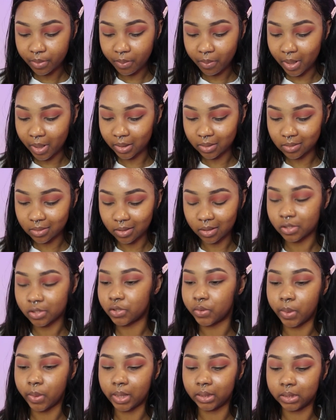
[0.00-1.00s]
my
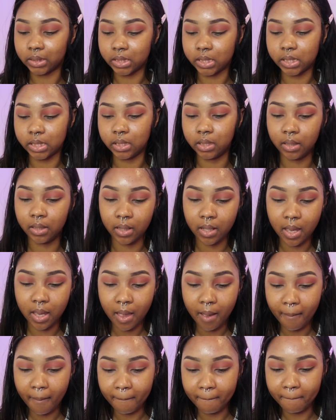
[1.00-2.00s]
sexuality
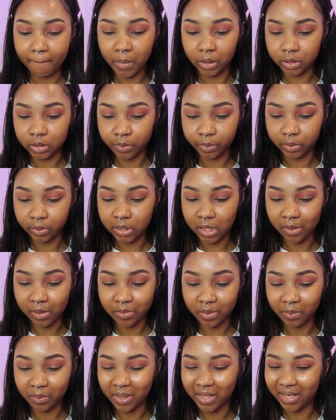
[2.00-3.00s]
multiple times.
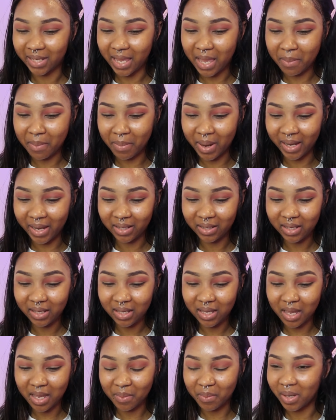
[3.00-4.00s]
I'm like, am I
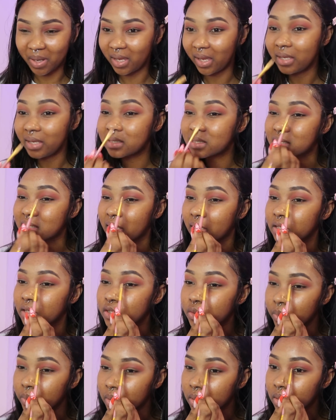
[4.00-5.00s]

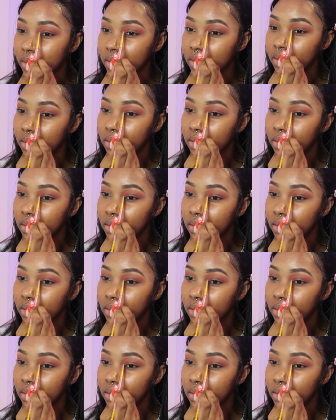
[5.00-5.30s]
asexual?